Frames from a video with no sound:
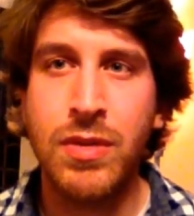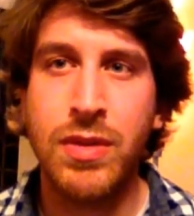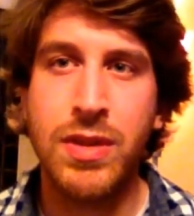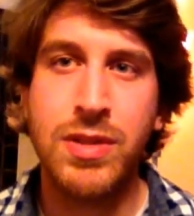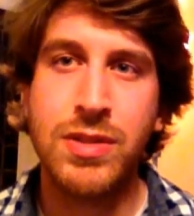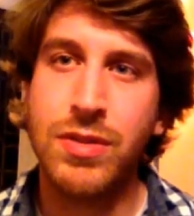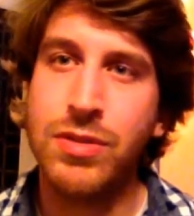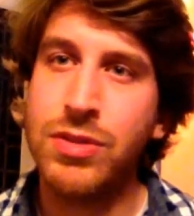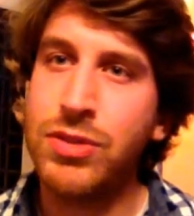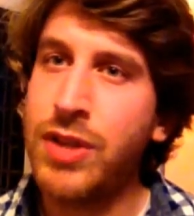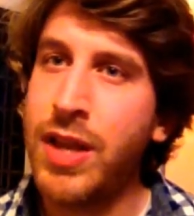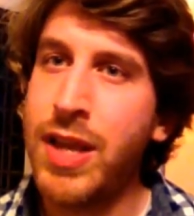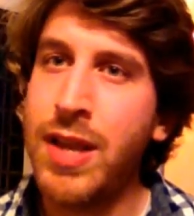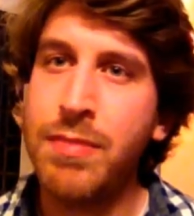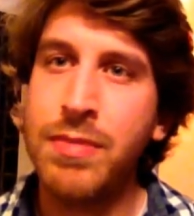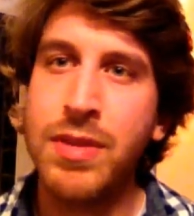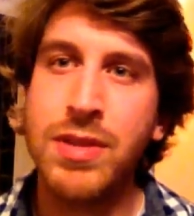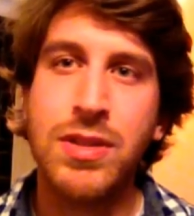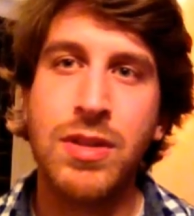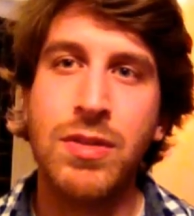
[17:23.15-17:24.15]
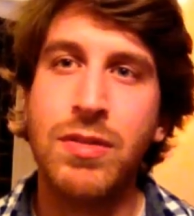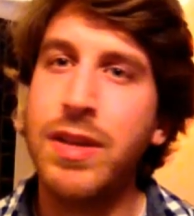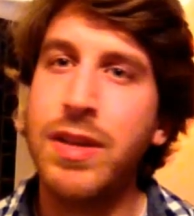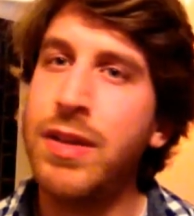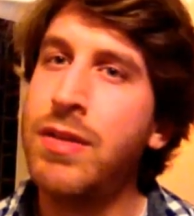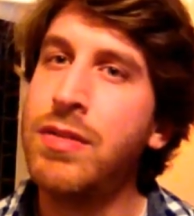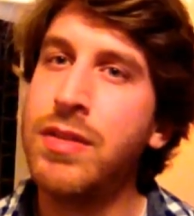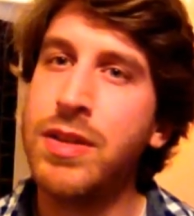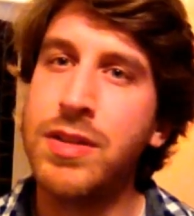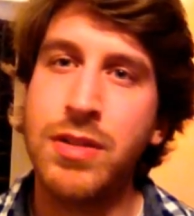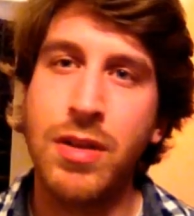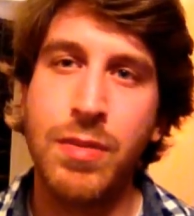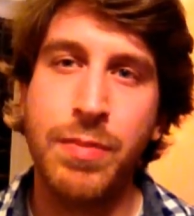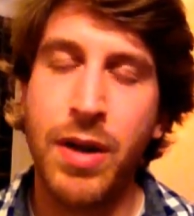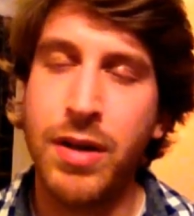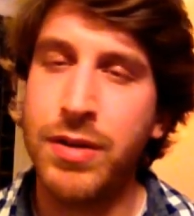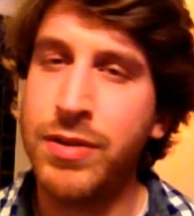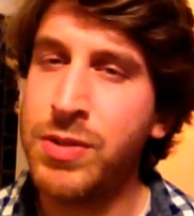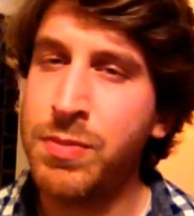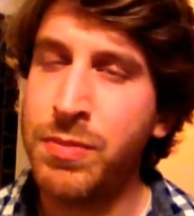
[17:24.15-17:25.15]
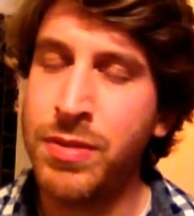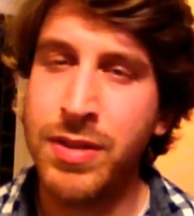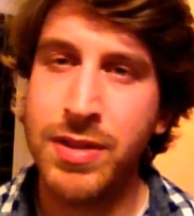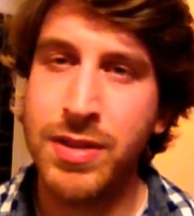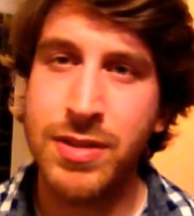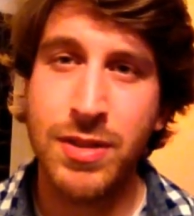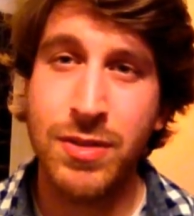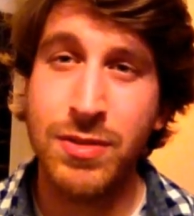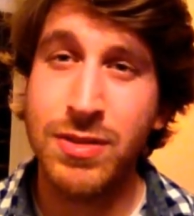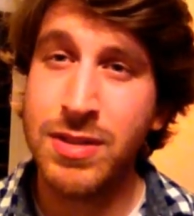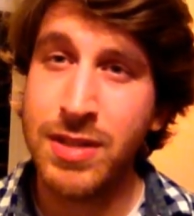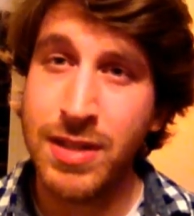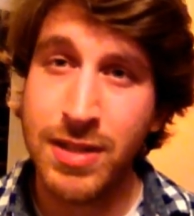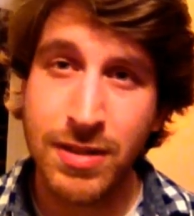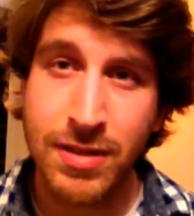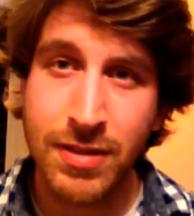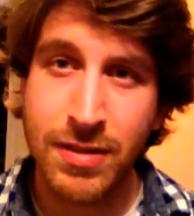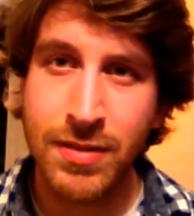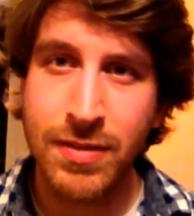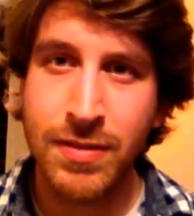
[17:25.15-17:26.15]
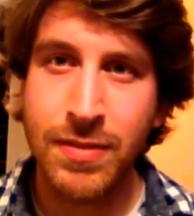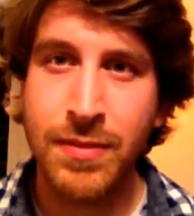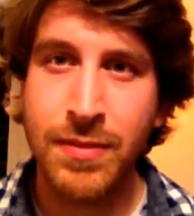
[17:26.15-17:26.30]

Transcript: There's no shame, there's no guilt, there's no punishment, there's no sin.